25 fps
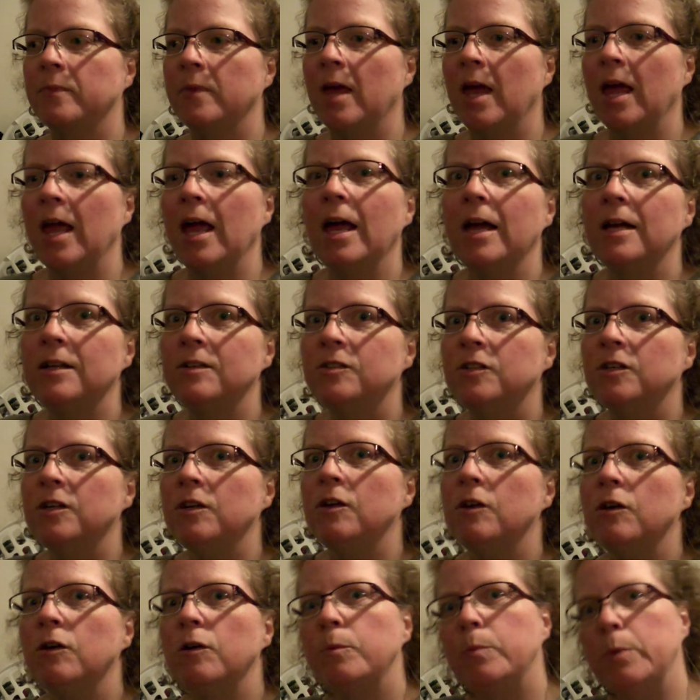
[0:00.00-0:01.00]
and to
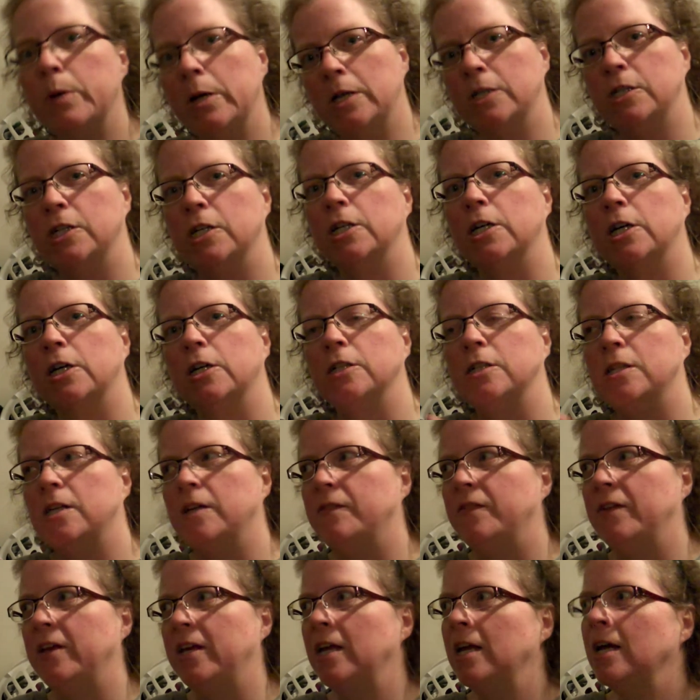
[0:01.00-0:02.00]
you, Project Car
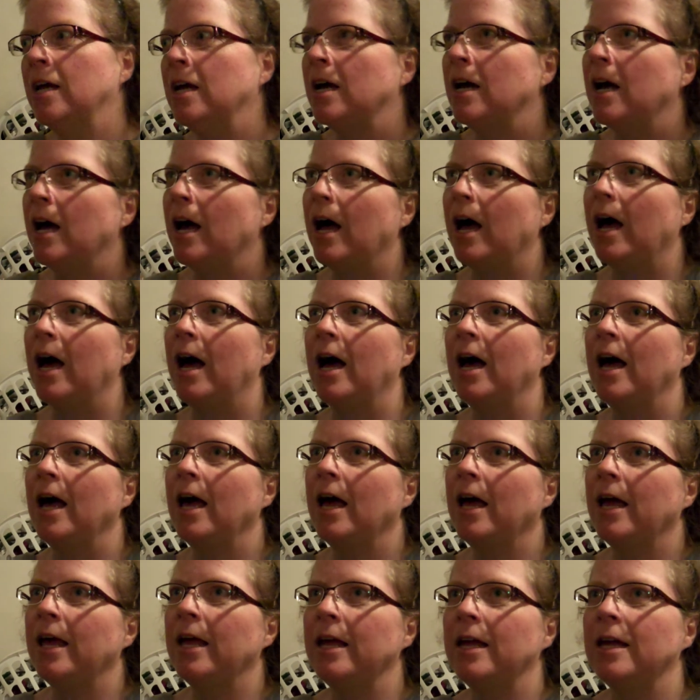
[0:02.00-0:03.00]
TV,
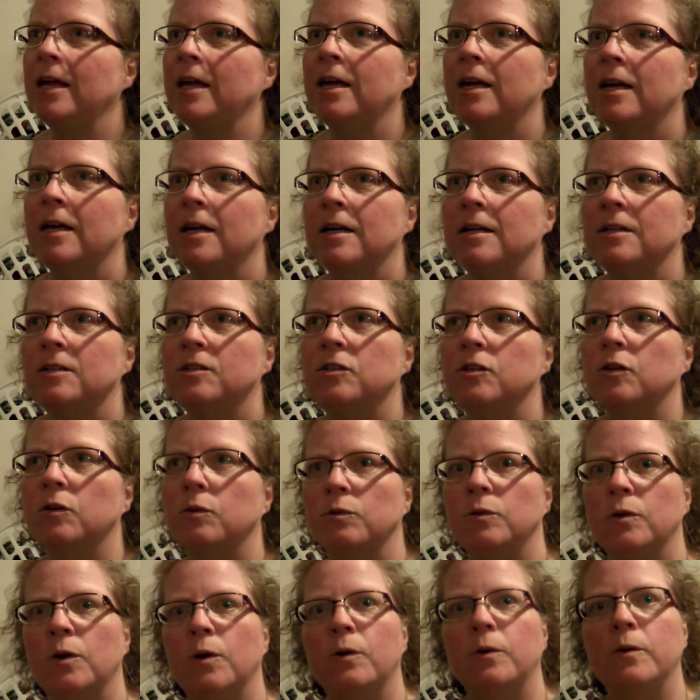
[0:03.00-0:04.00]
I
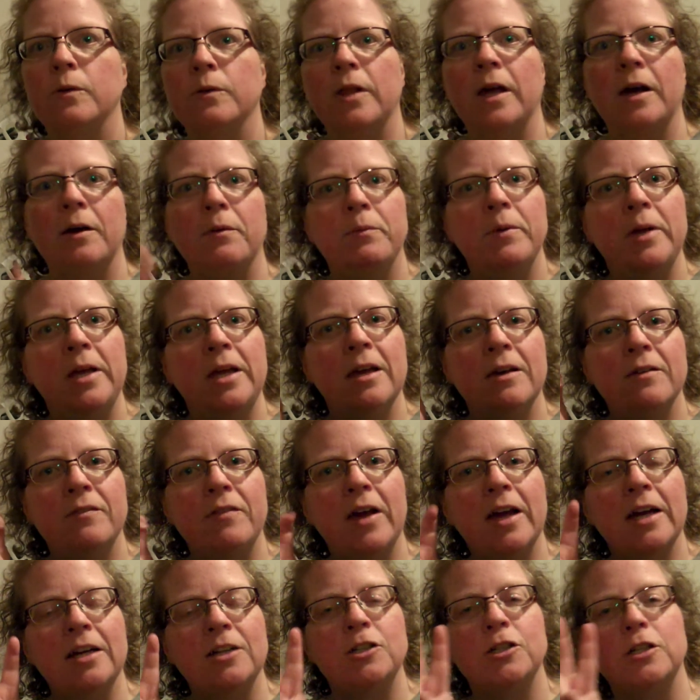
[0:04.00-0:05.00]
don't know that we have
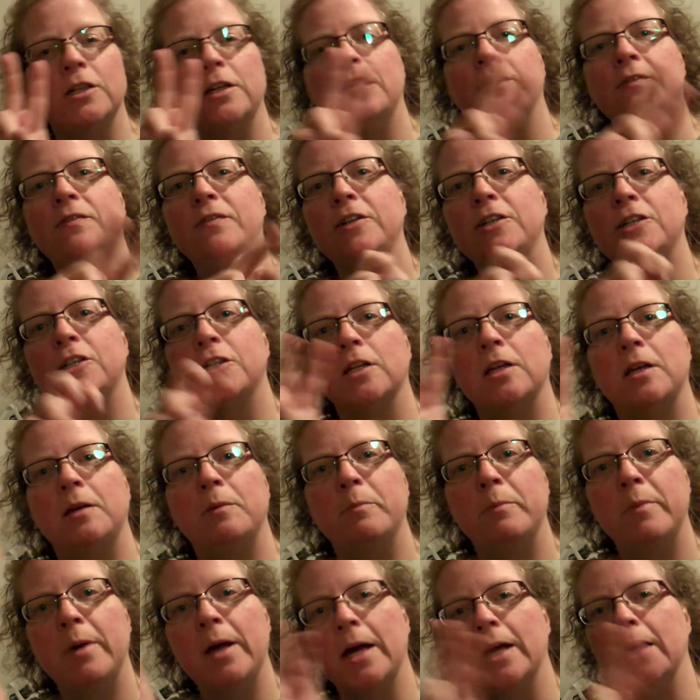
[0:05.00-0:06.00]
actually officially
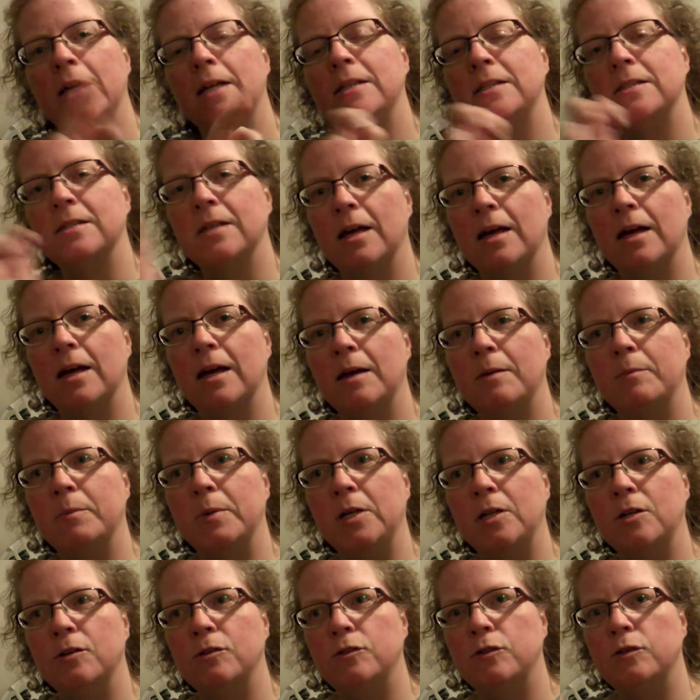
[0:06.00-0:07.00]
met, I'm a
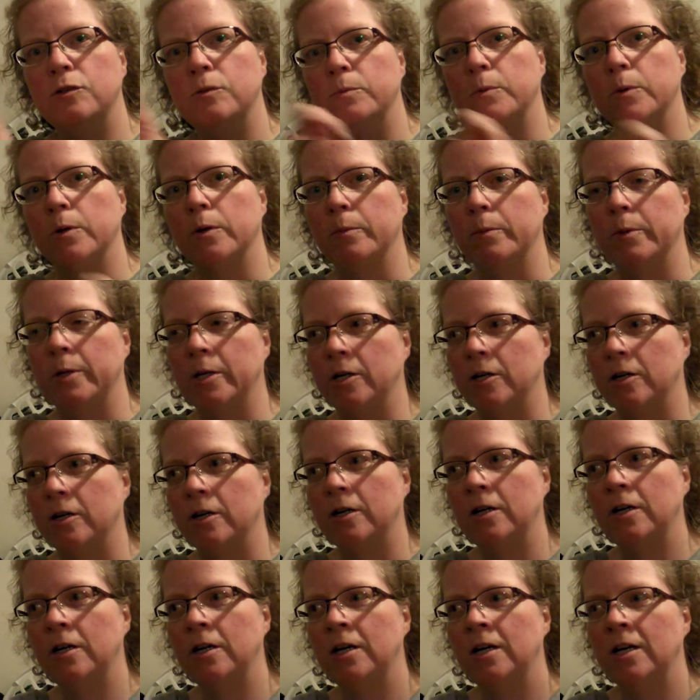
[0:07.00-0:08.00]
YouTube
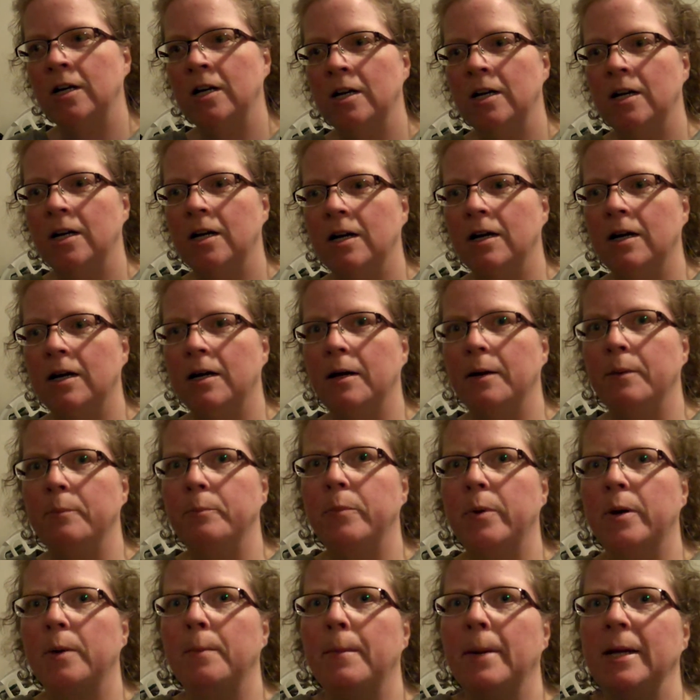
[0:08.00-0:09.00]
orbiter, um,
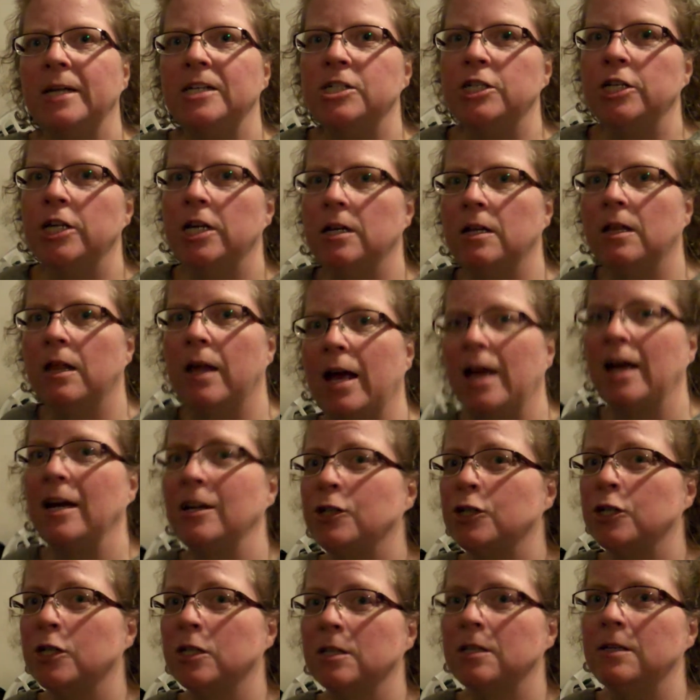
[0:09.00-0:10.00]
but my channel
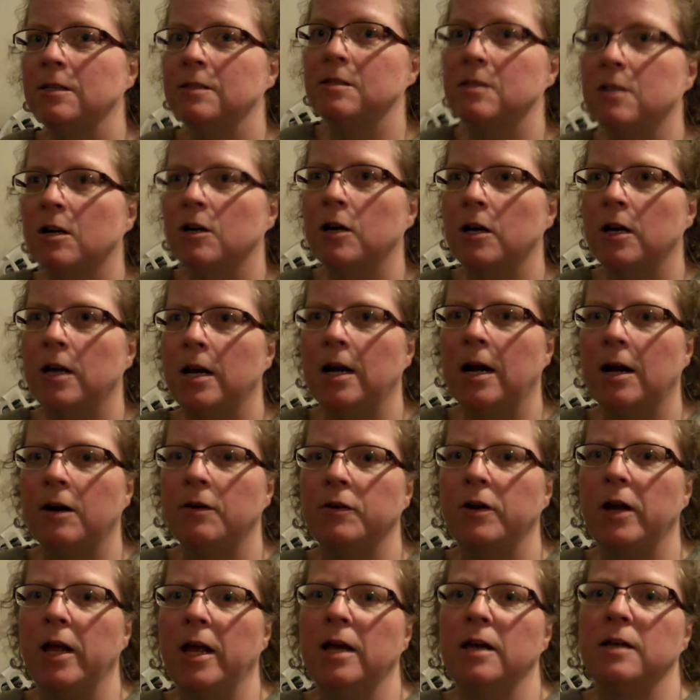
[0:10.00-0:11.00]
actually started
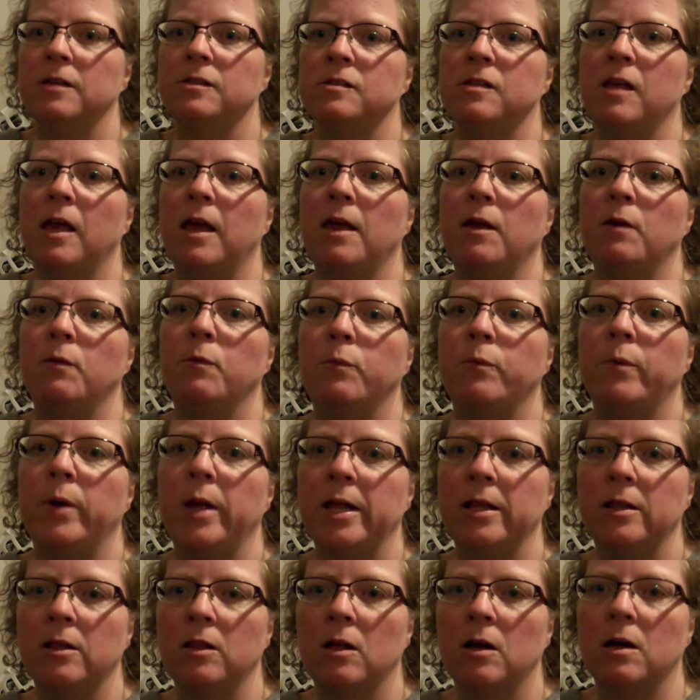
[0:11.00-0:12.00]
out as a
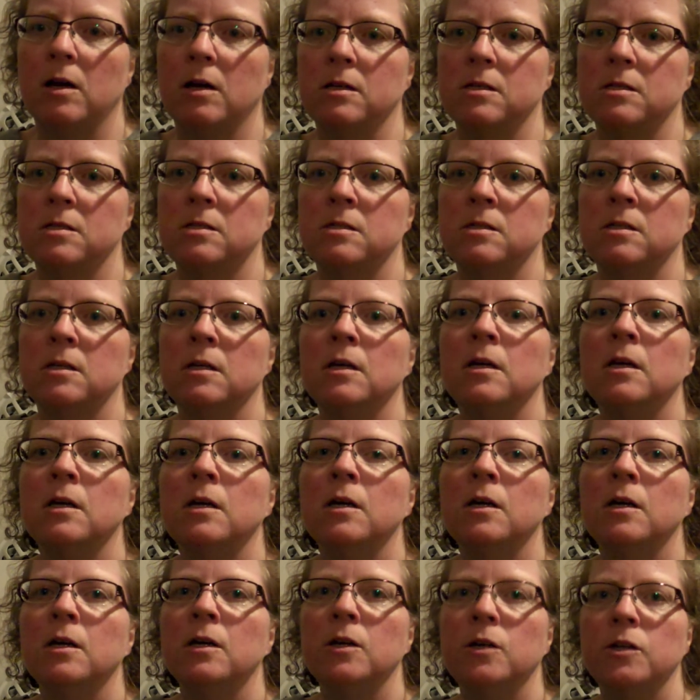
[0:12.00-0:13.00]
weight loss
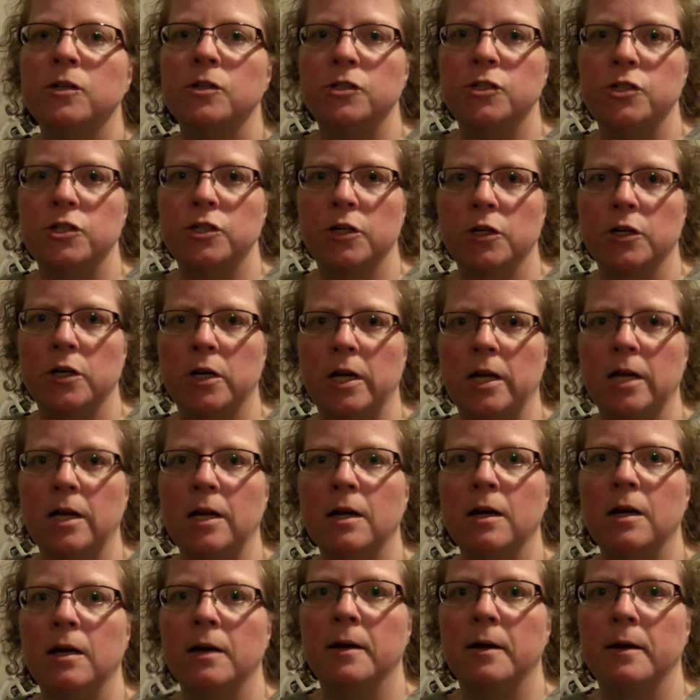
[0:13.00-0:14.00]
journey,
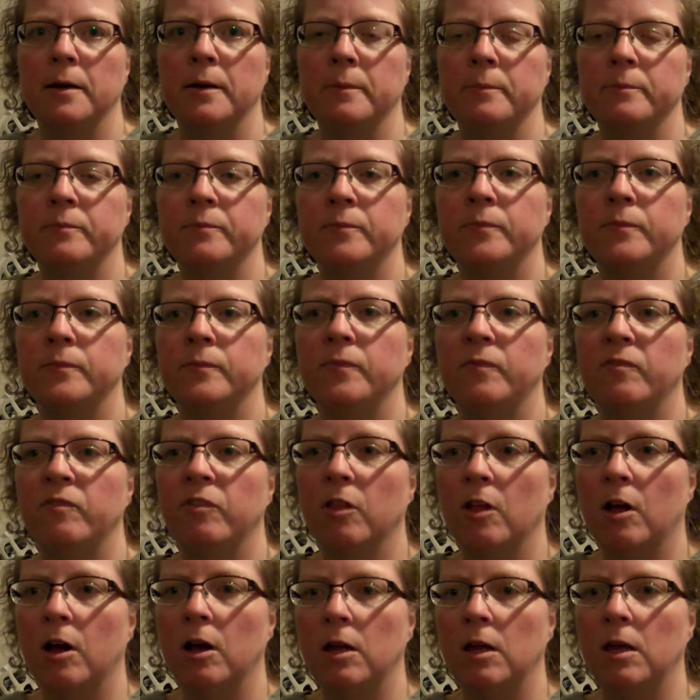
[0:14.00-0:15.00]
um,
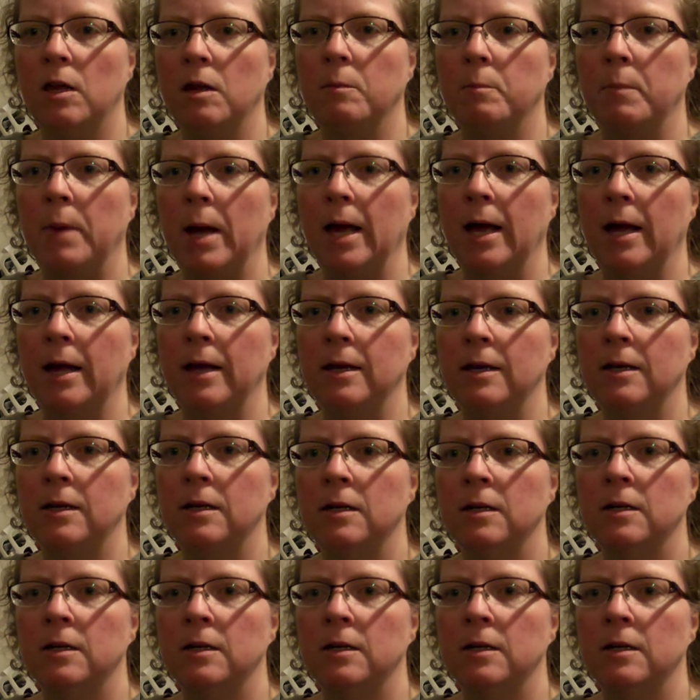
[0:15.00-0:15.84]
vlogging my